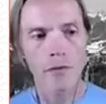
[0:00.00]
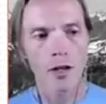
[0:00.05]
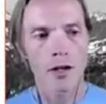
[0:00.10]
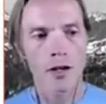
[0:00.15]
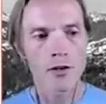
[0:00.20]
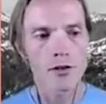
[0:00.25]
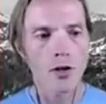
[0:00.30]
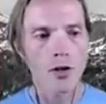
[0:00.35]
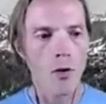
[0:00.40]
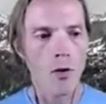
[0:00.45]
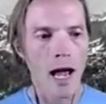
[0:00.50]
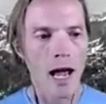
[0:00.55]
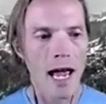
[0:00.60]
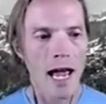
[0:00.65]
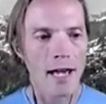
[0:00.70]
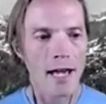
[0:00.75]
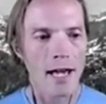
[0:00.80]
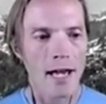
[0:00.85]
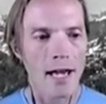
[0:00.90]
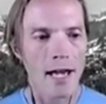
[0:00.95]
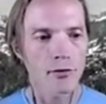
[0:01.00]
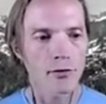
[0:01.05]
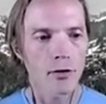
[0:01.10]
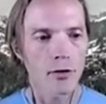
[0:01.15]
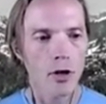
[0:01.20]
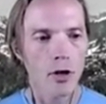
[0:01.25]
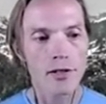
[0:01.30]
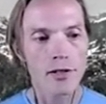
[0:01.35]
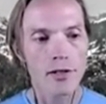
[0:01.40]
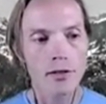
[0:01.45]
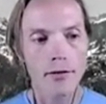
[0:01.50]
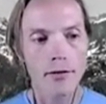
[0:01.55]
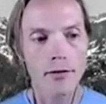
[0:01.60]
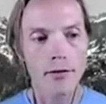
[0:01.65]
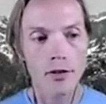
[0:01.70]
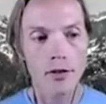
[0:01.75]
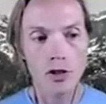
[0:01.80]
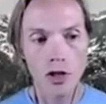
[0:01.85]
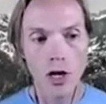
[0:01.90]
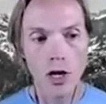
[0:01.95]
So as a requester of a
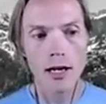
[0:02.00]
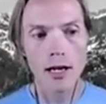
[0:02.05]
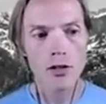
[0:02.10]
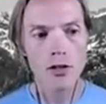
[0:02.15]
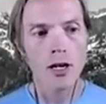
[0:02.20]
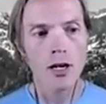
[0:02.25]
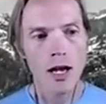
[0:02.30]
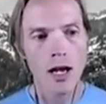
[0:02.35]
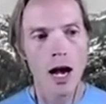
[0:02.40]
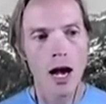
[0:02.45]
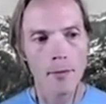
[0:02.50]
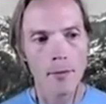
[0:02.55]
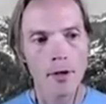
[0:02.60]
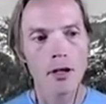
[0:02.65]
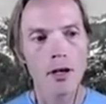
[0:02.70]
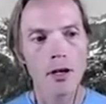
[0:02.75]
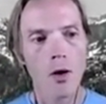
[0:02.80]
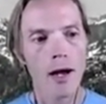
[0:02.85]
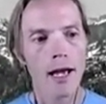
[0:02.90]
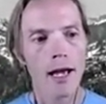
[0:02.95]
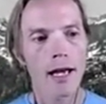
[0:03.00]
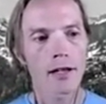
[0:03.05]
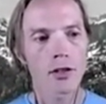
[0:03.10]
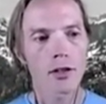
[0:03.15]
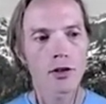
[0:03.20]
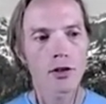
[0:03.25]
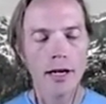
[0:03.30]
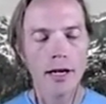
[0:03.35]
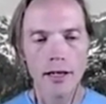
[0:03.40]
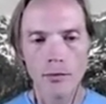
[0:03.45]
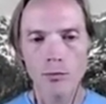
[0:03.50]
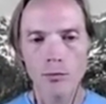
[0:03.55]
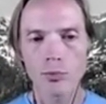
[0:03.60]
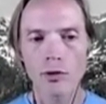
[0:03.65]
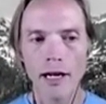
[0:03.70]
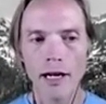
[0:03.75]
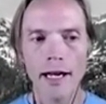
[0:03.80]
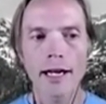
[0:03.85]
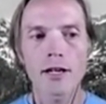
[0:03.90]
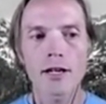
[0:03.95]
change, I'm going to go ahead and create a
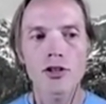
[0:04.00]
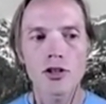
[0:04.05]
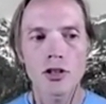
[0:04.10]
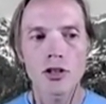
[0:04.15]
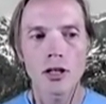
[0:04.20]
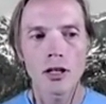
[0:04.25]
branch,